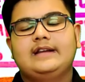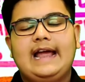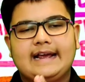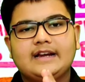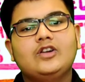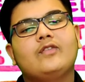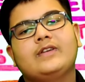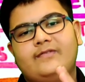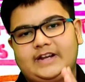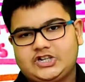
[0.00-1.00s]
angle of
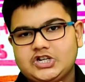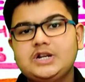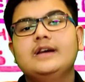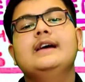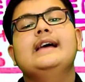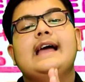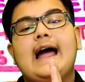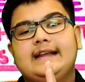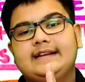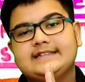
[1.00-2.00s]
reflection
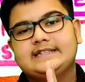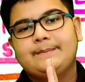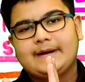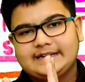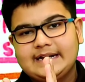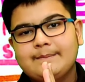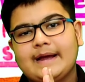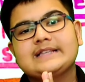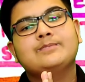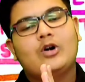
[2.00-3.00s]
and it is depicted
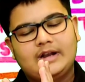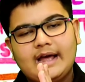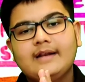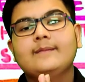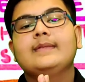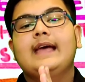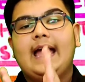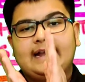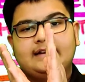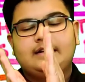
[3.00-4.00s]
by small r
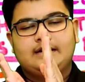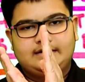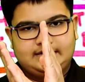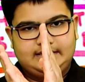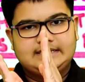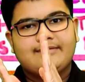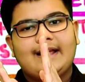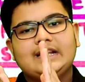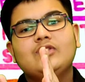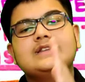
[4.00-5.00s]
and uh, its
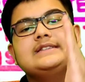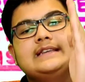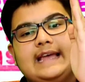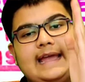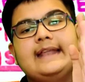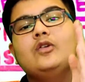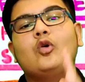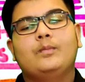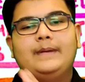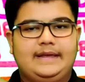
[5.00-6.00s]
value is N
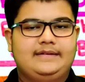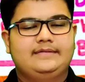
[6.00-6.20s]
O P.